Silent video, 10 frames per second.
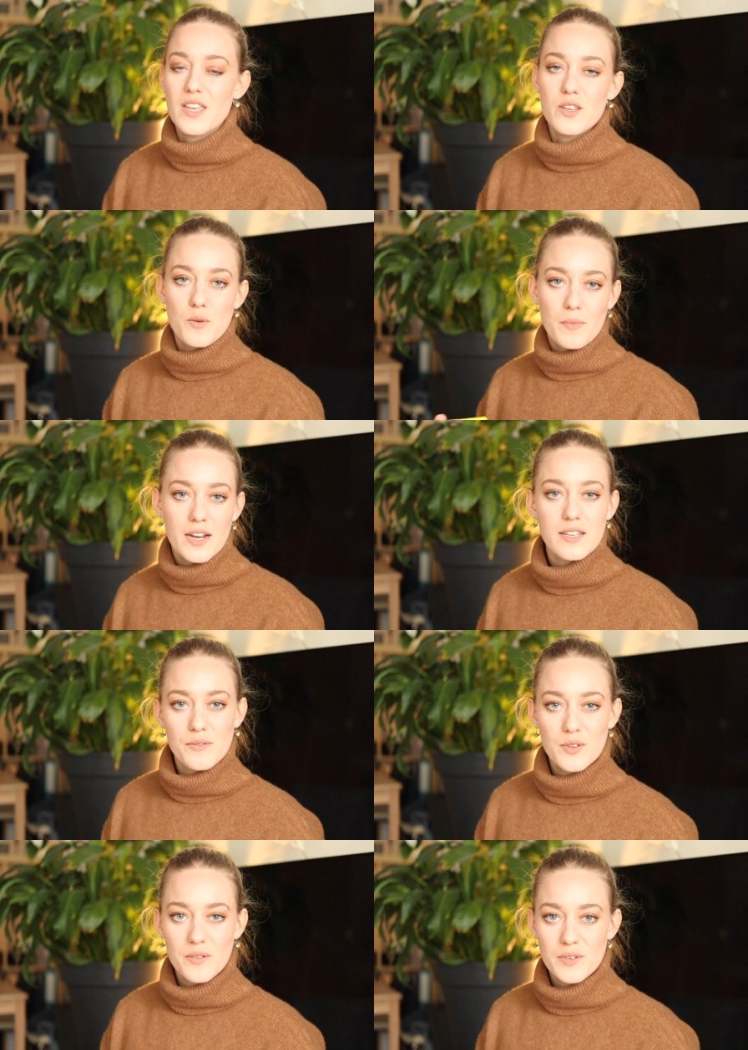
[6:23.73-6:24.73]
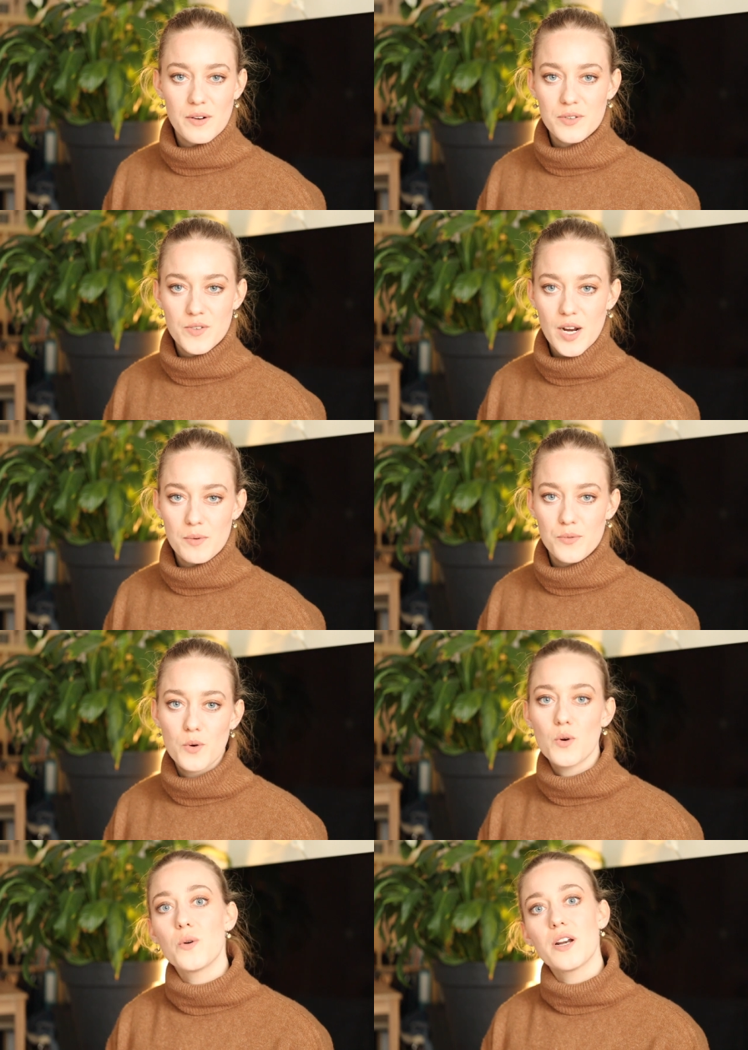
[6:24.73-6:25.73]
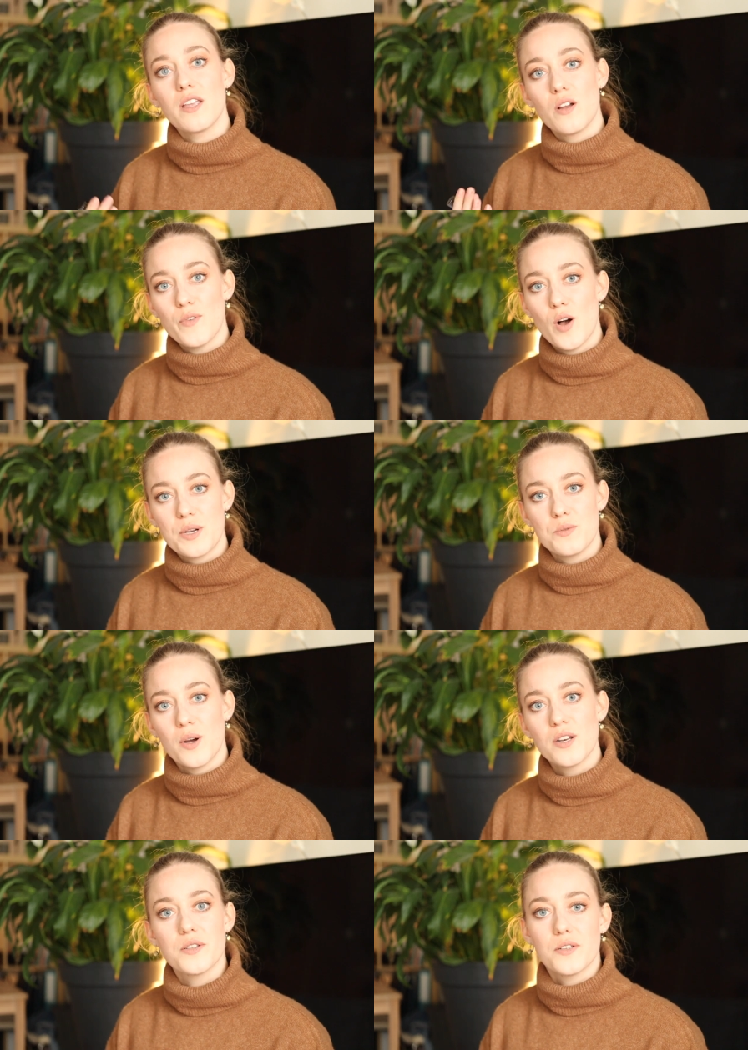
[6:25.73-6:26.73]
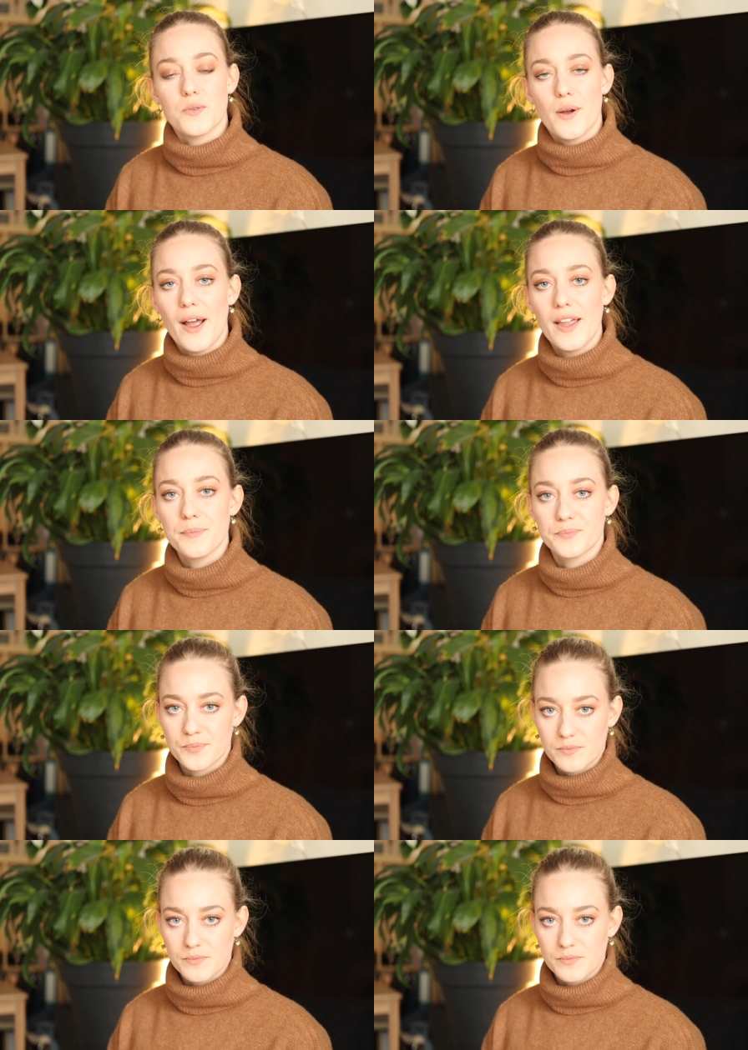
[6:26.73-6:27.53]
that you might have never tried before or that you've always wanted to try